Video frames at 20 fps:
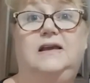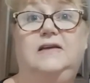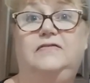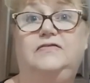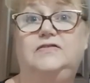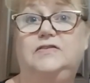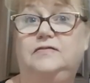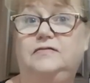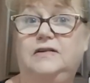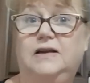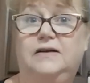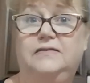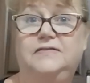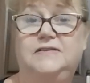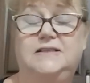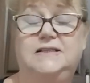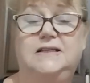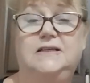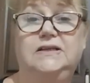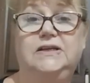Gift of
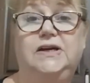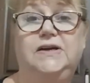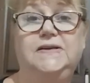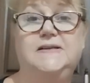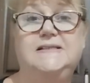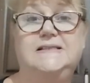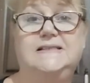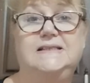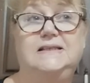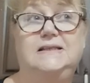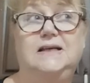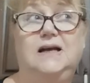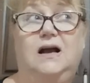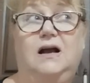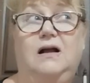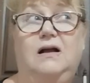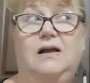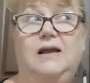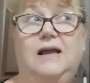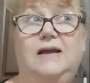Love Tea Cozy.
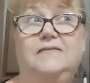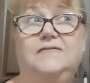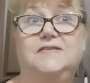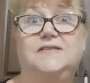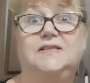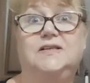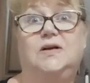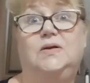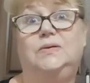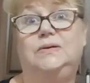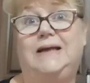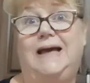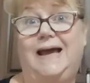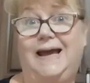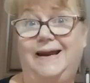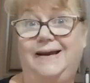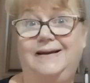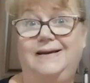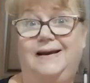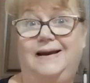I have sold
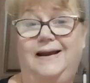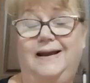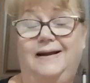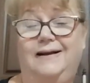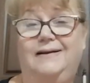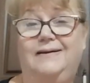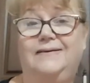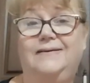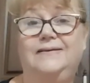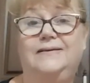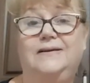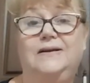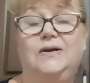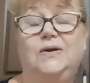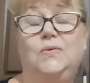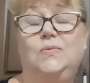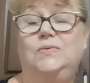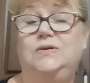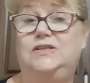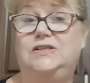8 now,
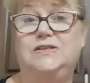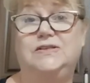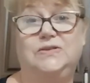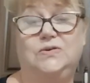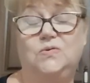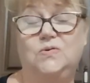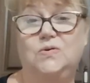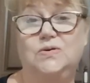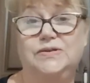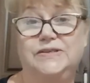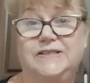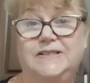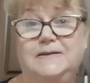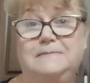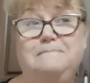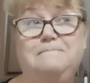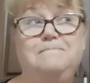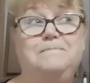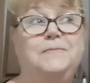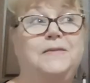which is
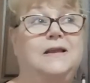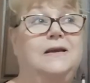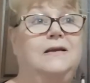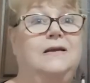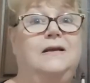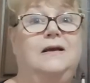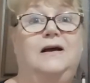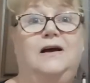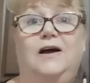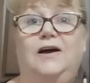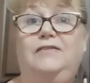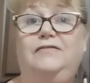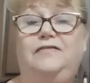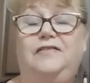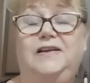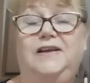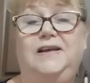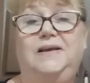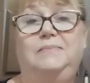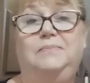awesome.
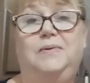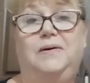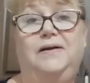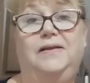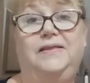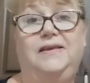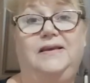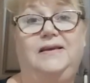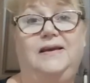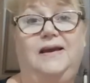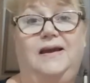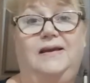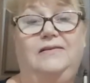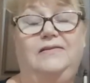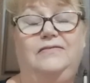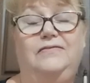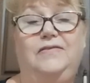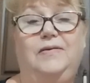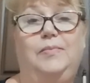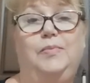Hopefully by the
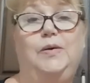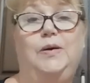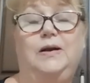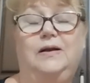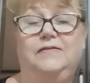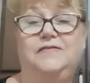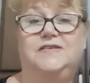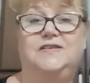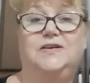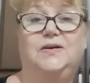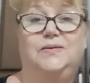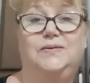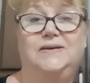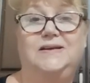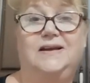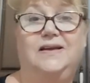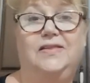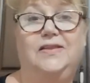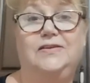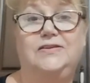end of February I've sold
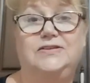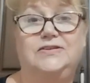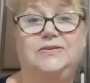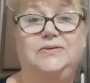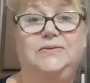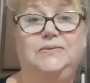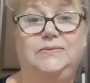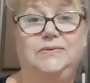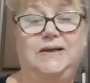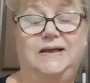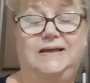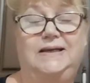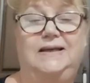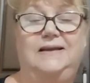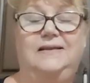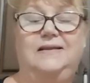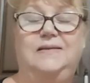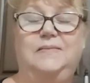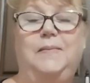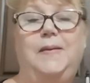another 2 and
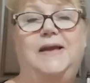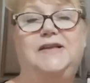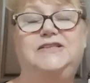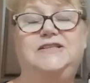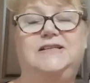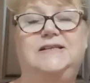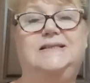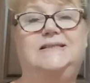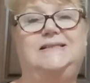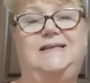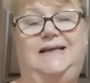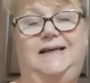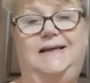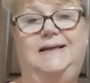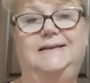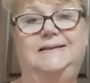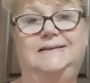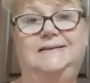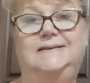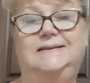hit the magic
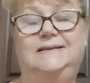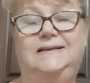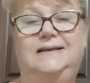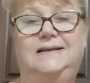10.